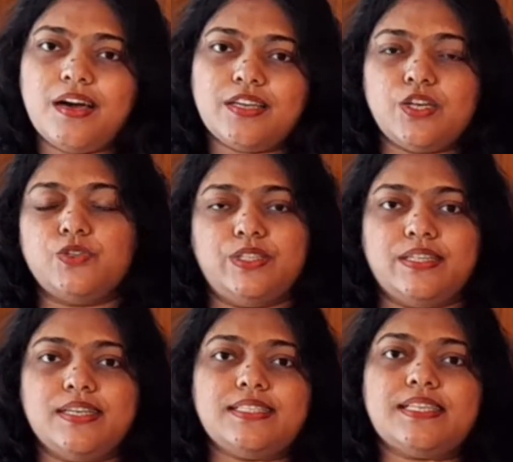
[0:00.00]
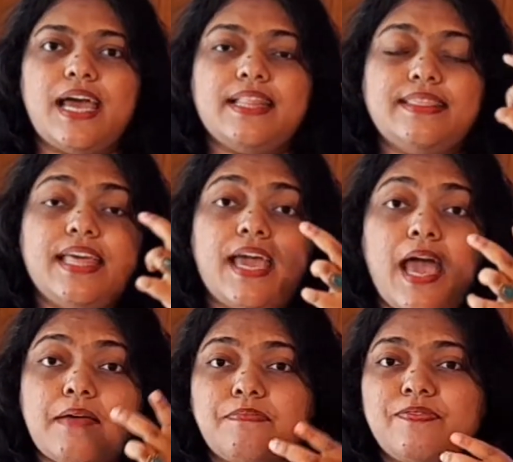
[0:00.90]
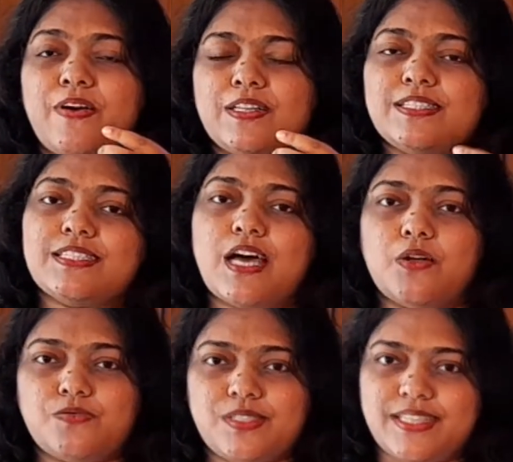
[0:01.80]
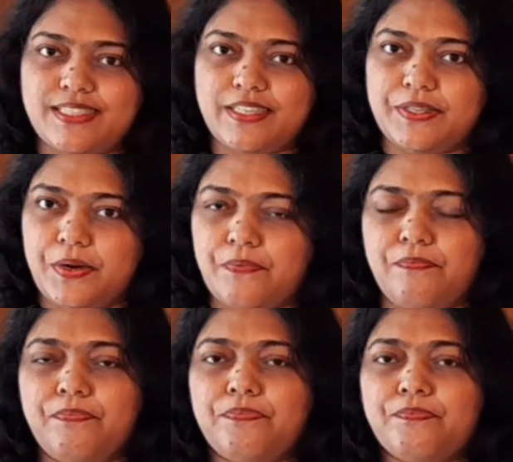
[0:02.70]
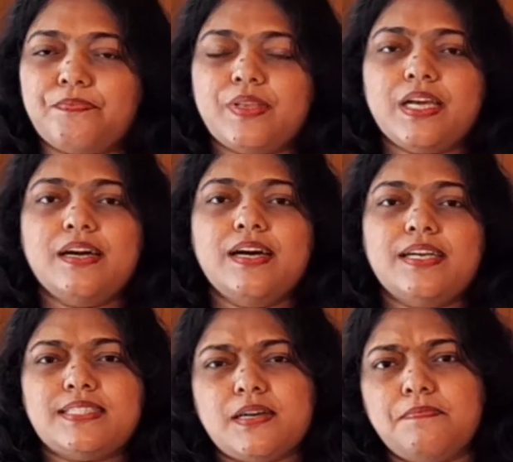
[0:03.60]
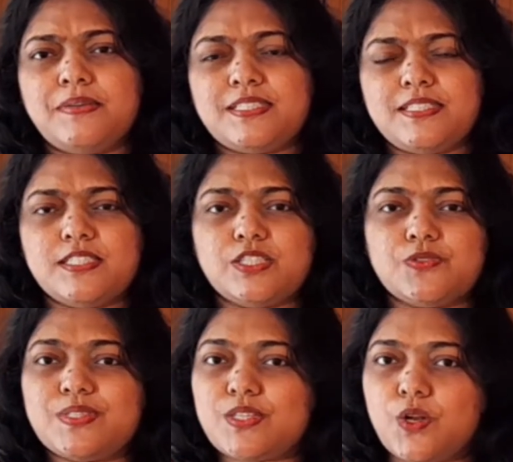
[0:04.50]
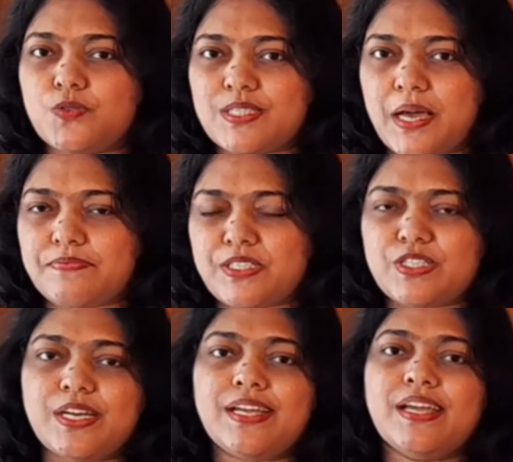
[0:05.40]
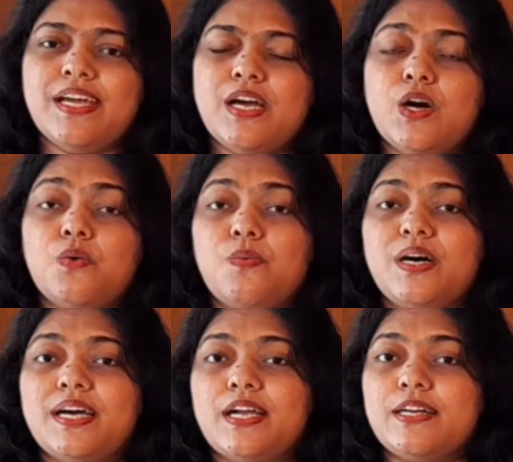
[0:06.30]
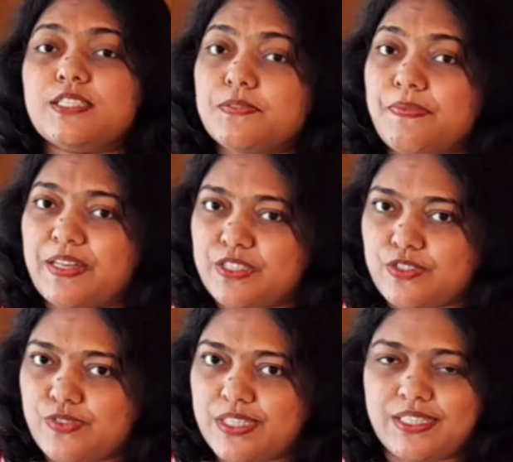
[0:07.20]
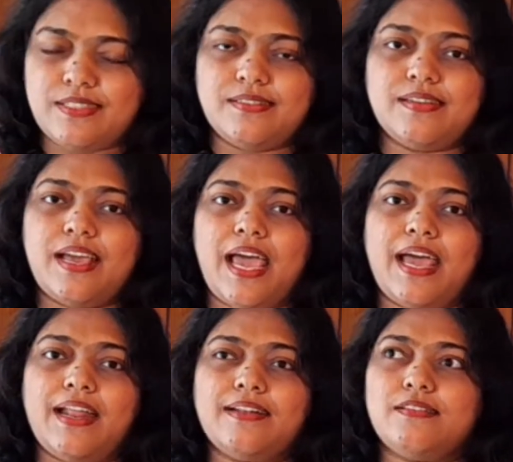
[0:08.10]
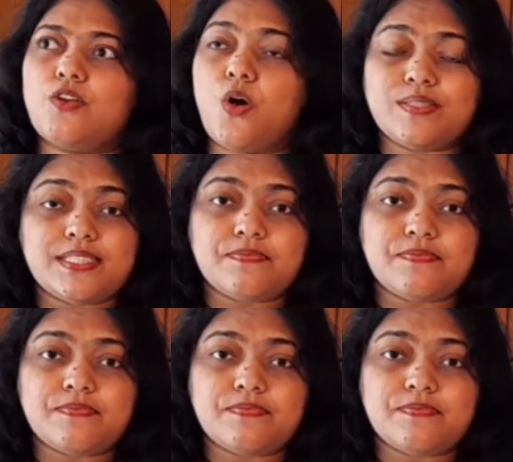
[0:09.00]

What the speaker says: your ears, and they amplify the sounds that they hear. Some persons use closed captioning, where speech is written and noise is